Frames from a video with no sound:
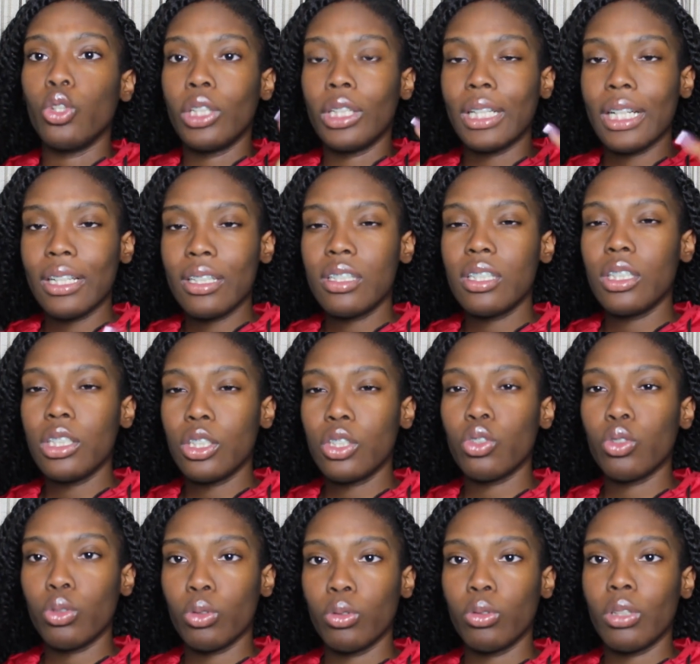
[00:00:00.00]
are 19
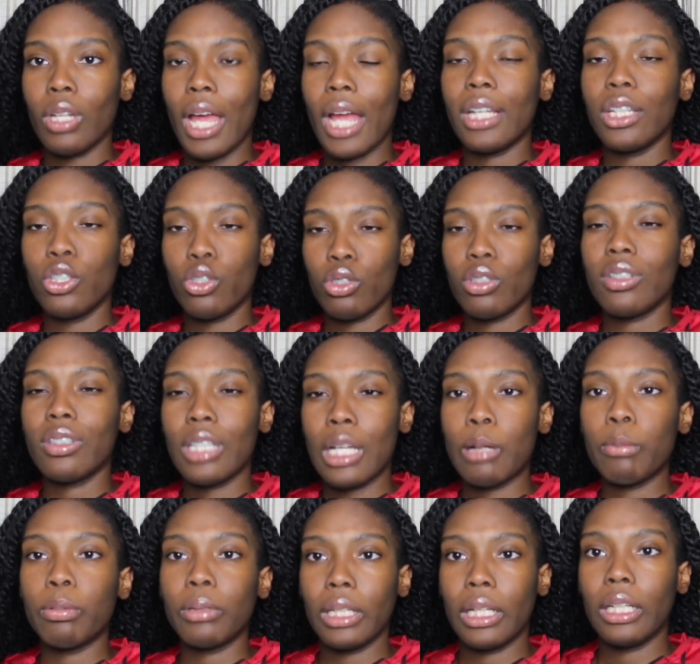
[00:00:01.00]
years old. I need you to
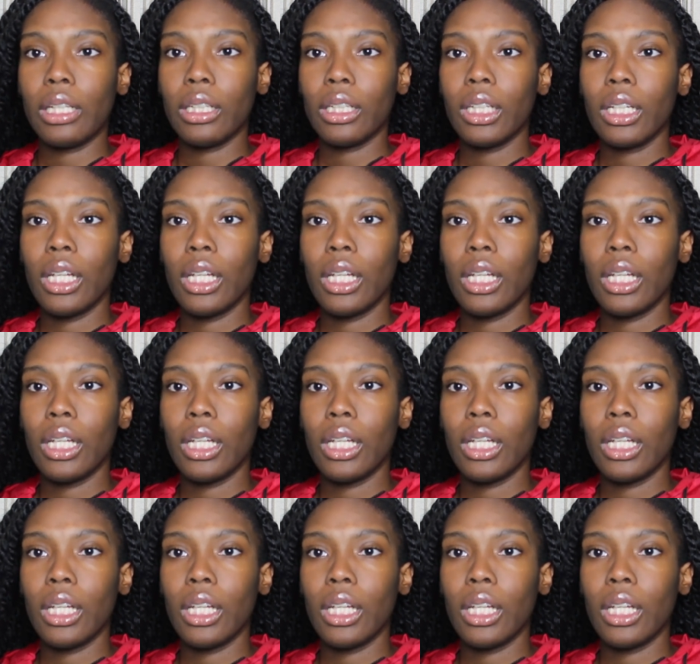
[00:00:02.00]
stop playing.